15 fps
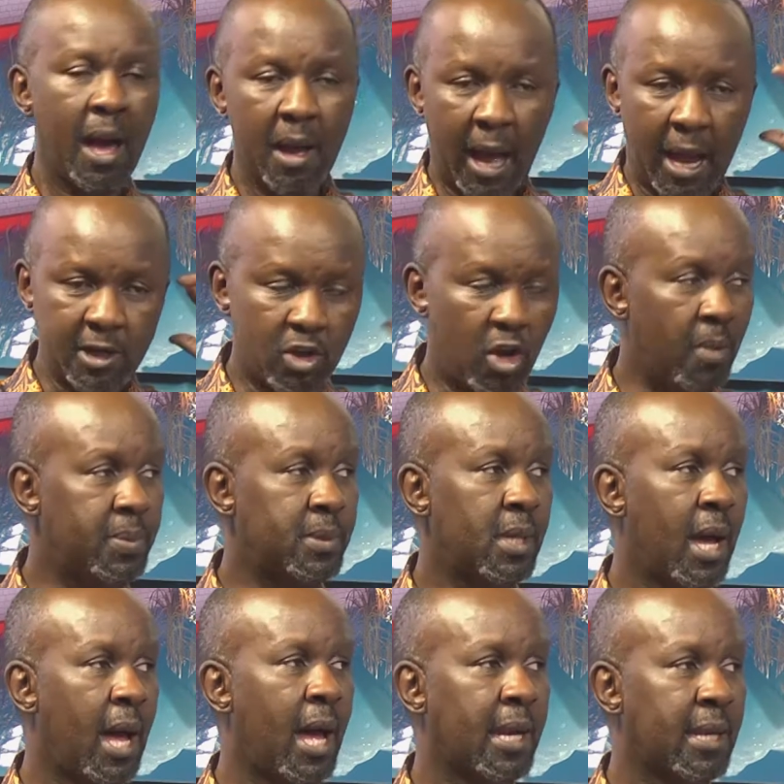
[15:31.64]
Adopt
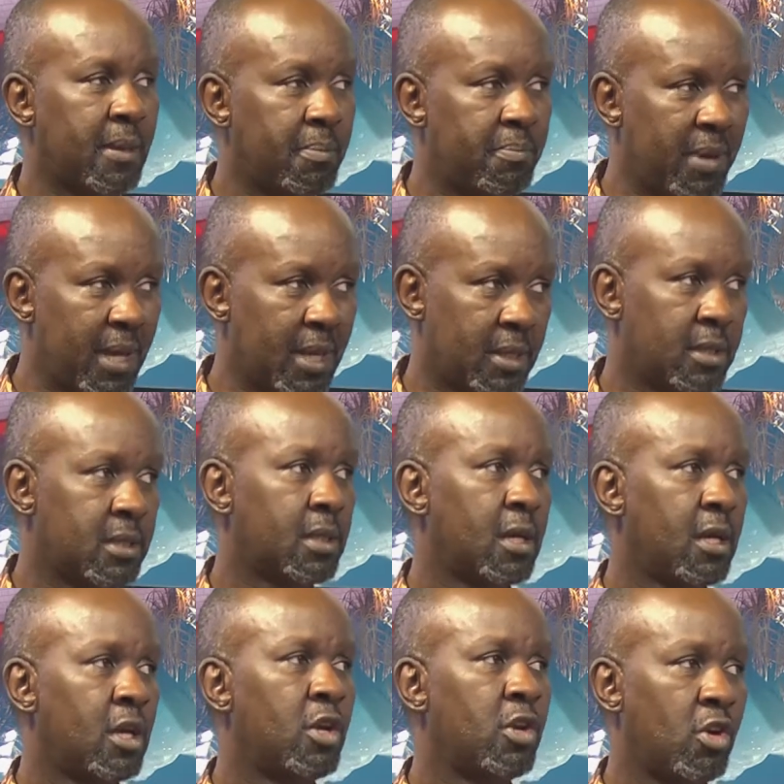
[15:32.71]
a rebuild,
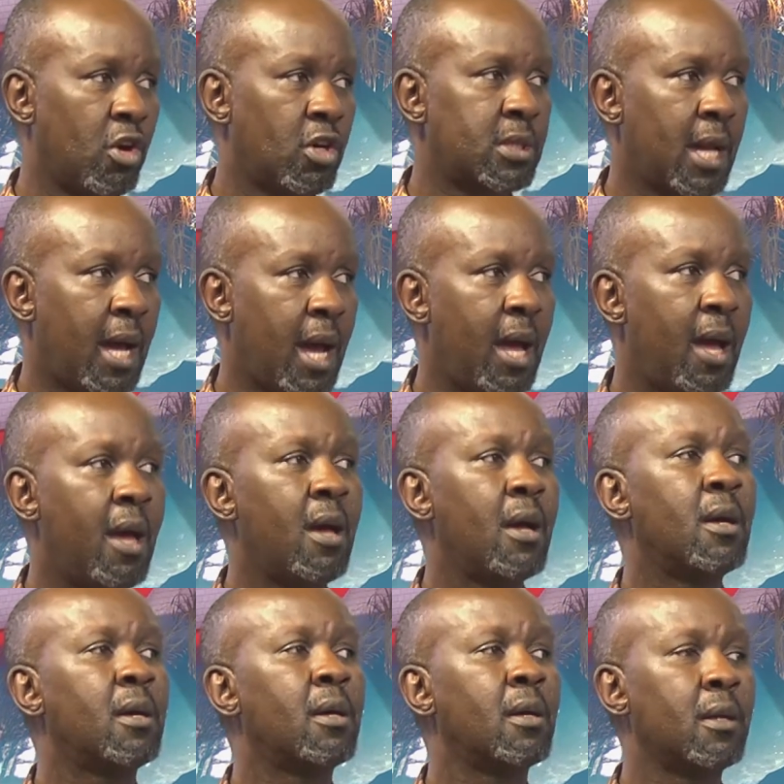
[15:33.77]
not a
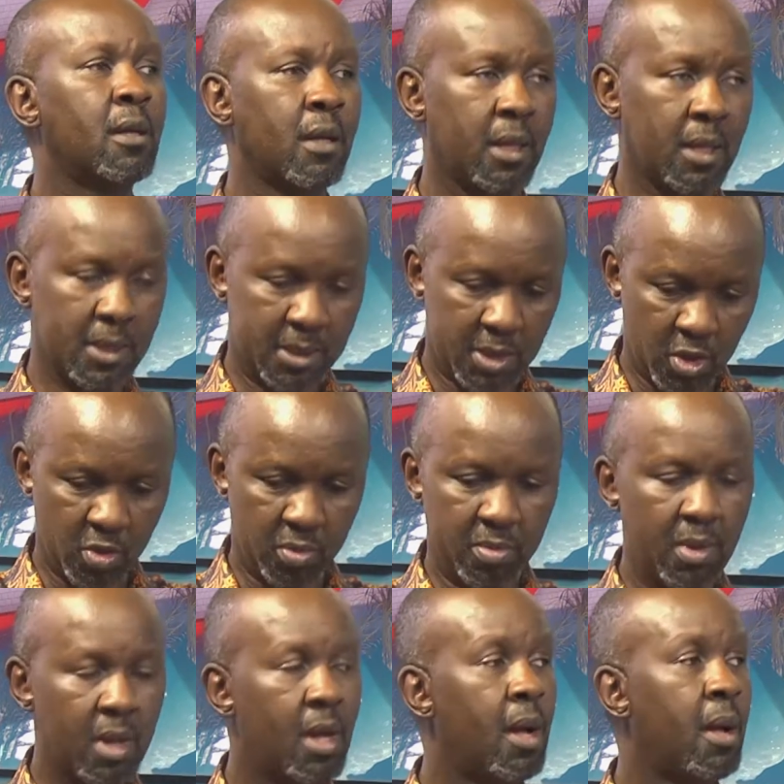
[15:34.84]
resume
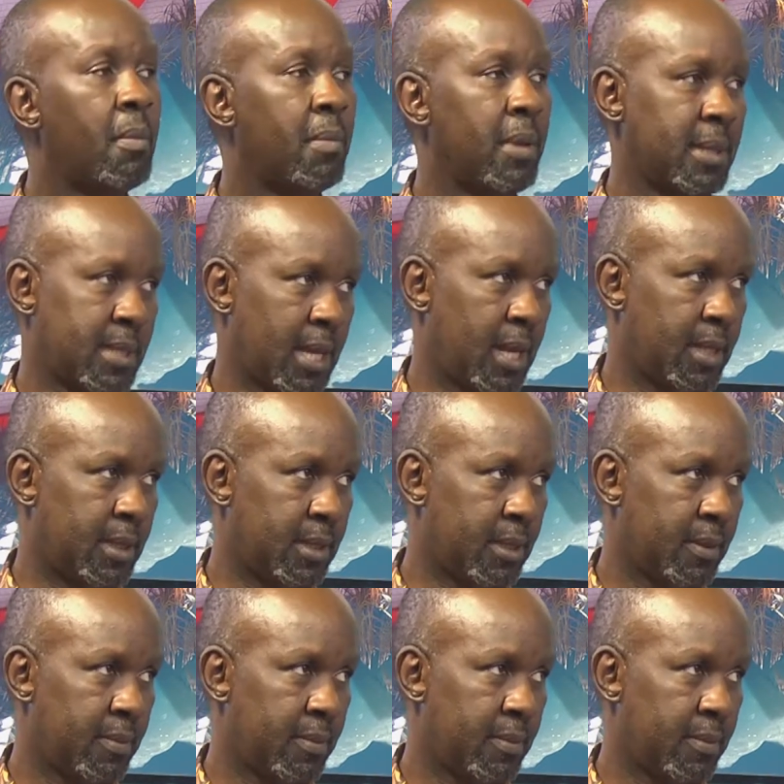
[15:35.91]
mentality.